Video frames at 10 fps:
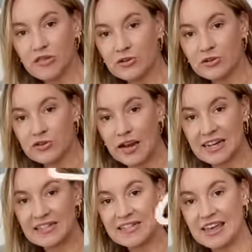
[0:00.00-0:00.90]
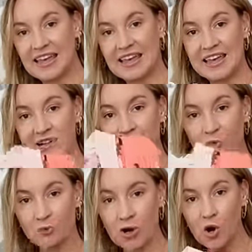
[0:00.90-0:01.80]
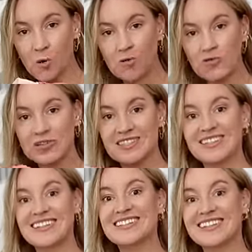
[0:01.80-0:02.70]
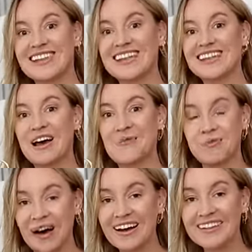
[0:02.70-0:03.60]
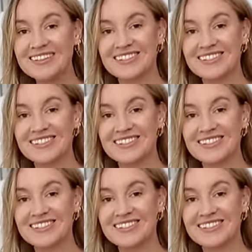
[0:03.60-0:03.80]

little dress and the robe for 16 bucks.